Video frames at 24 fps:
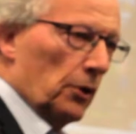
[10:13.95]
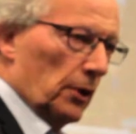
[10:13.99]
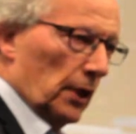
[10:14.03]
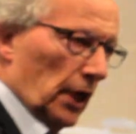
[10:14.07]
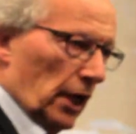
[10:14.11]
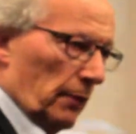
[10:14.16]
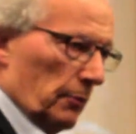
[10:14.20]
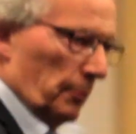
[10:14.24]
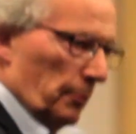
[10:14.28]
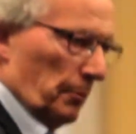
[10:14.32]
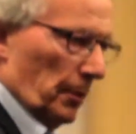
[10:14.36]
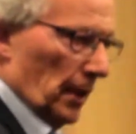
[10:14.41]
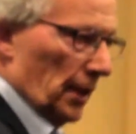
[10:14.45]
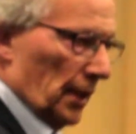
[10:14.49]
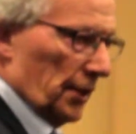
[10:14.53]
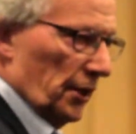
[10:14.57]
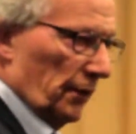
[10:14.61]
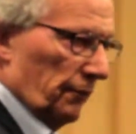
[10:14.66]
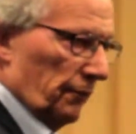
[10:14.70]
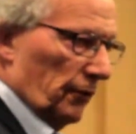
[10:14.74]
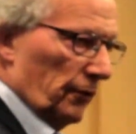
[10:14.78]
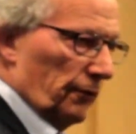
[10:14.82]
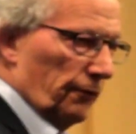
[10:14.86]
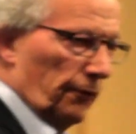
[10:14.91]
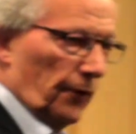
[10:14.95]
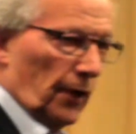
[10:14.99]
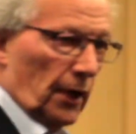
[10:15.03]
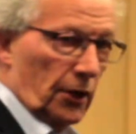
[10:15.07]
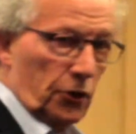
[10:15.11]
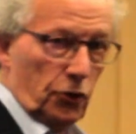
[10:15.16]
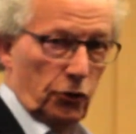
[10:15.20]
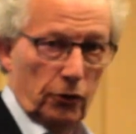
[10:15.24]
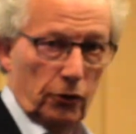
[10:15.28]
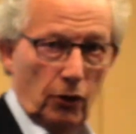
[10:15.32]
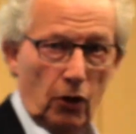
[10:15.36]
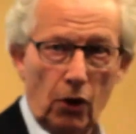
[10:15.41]
of the Labour Party for
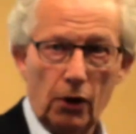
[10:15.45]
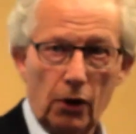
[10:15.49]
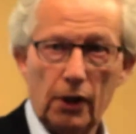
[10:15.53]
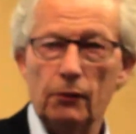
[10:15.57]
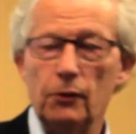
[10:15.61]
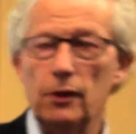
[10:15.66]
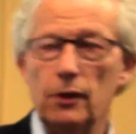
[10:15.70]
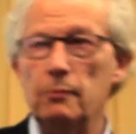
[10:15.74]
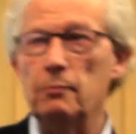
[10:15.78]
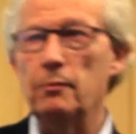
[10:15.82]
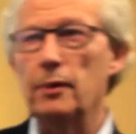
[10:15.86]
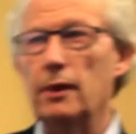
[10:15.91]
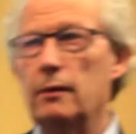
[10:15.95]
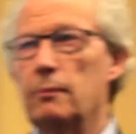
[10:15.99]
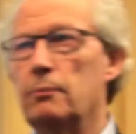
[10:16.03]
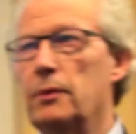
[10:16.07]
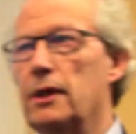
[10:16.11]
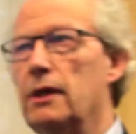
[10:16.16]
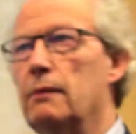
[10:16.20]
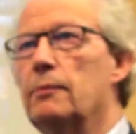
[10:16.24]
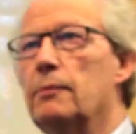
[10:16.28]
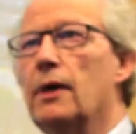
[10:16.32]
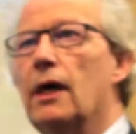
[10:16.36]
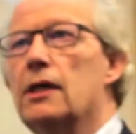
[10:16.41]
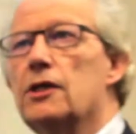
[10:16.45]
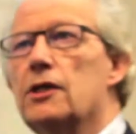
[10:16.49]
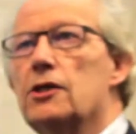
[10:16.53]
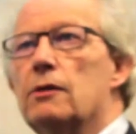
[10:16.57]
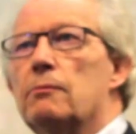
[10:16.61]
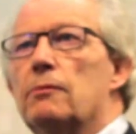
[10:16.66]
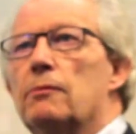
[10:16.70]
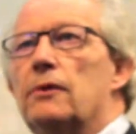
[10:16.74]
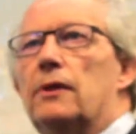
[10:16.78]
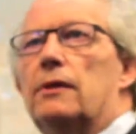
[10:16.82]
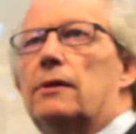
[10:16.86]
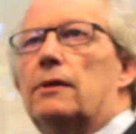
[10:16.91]
far too long, it would be
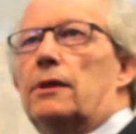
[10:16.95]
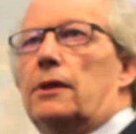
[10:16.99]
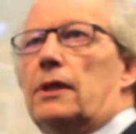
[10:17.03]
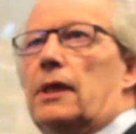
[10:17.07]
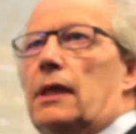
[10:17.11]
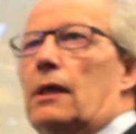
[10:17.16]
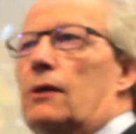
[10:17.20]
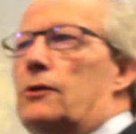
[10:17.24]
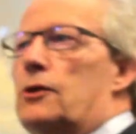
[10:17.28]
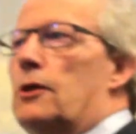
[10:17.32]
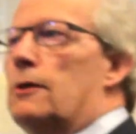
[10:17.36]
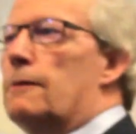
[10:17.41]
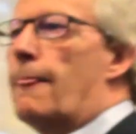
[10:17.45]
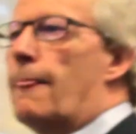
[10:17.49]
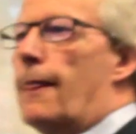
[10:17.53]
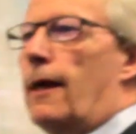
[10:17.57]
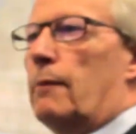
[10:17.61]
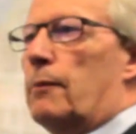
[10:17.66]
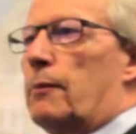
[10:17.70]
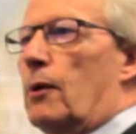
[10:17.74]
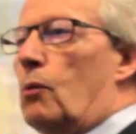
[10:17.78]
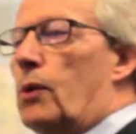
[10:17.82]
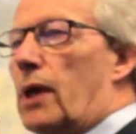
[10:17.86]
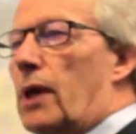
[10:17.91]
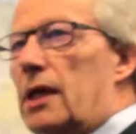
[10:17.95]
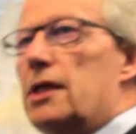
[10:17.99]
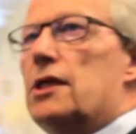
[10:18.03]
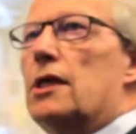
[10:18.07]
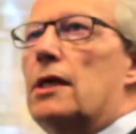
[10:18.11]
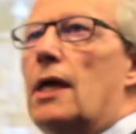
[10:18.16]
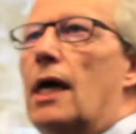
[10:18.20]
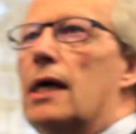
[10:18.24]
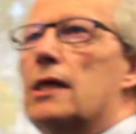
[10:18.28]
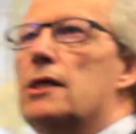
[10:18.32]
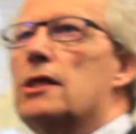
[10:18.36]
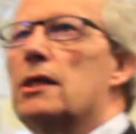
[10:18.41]
embarrassing me to tell you, but we're
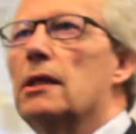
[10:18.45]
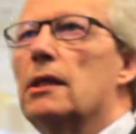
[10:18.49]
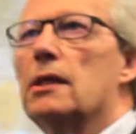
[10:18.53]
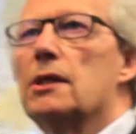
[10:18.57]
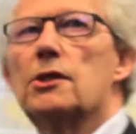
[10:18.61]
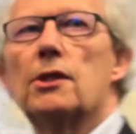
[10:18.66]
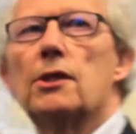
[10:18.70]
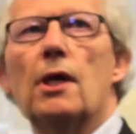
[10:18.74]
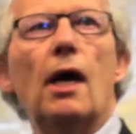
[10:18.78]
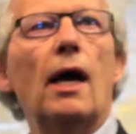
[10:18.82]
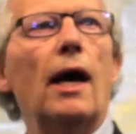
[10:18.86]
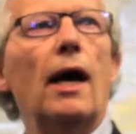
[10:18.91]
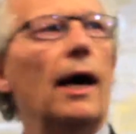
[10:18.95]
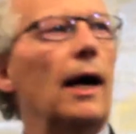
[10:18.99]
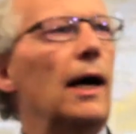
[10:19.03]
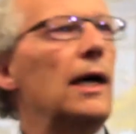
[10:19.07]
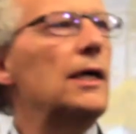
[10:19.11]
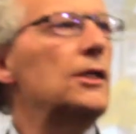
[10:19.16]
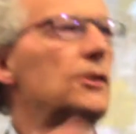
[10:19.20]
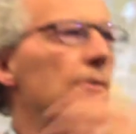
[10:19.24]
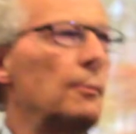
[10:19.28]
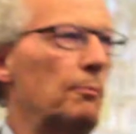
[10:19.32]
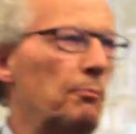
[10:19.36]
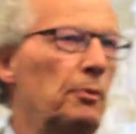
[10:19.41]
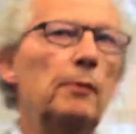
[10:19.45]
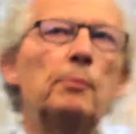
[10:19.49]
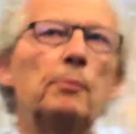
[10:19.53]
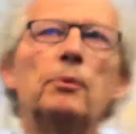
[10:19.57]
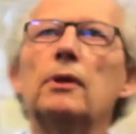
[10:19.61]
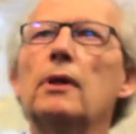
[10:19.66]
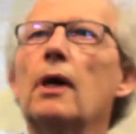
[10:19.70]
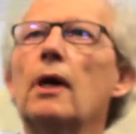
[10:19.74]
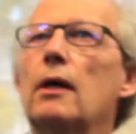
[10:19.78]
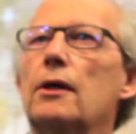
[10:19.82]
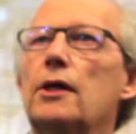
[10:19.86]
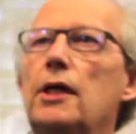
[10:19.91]
internationalists, as
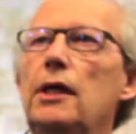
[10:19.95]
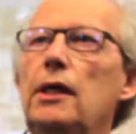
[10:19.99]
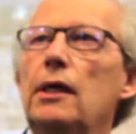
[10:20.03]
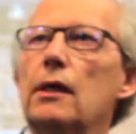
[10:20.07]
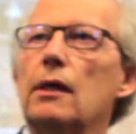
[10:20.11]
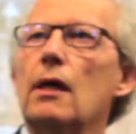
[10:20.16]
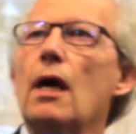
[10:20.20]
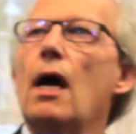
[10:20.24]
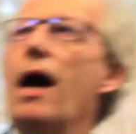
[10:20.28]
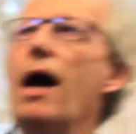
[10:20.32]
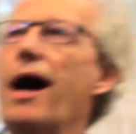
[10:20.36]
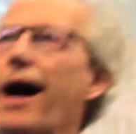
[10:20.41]
people are here,